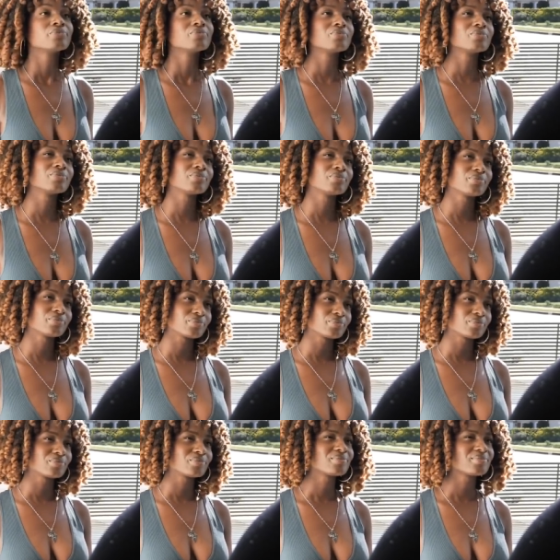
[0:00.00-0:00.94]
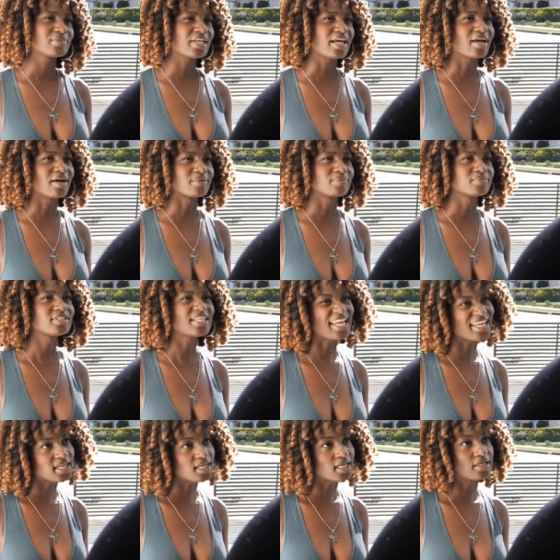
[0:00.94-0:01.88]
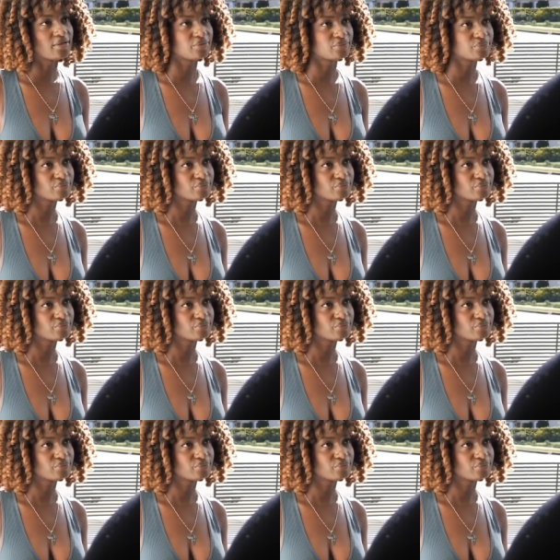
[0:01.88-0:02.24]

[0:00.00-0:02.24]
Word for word: Mmm, yeah, take it in.